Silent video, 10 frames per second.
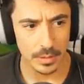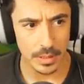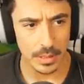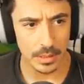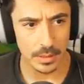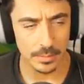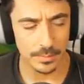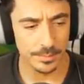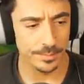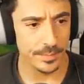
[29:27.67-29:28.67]

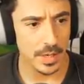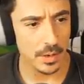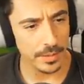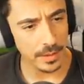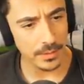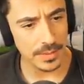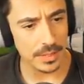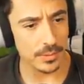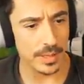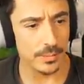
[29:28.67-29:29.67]
Um, no, I think I'll
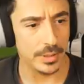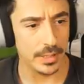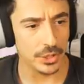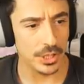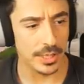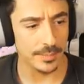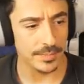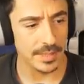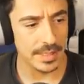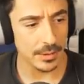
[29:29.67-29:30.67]
stick with that one, actually.
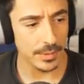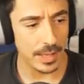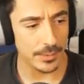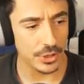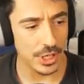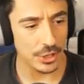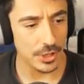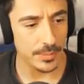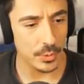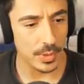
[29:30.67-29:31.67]
Stick with that one. Change
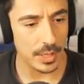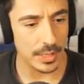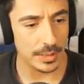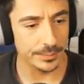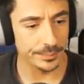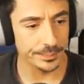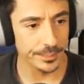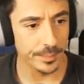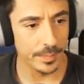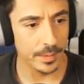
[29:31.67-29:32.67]
the pool colour
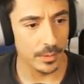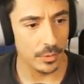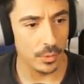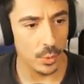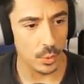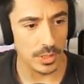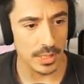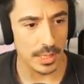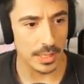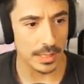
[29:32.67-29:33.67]
or the water
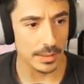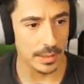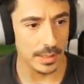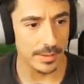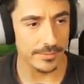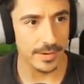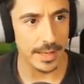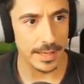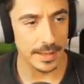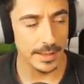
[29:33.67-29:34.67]
color.
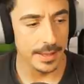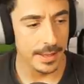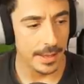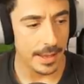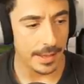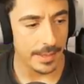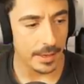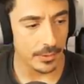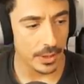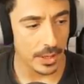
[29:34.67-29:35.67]
Lovely. And then
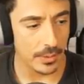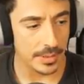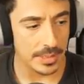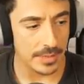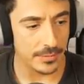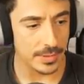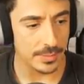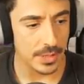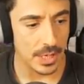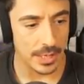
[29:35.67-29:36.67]
I'm going to go underneath with
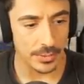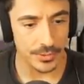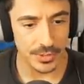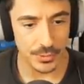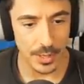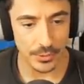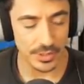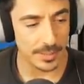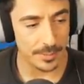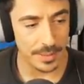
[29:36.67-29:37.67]
some tiles as well.
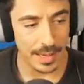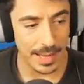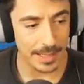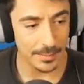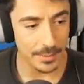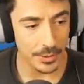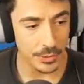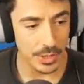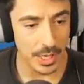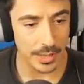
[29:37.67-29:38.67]
Just some plain blue
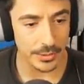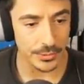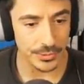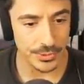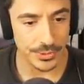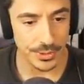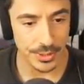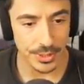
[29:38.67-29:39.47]
tiles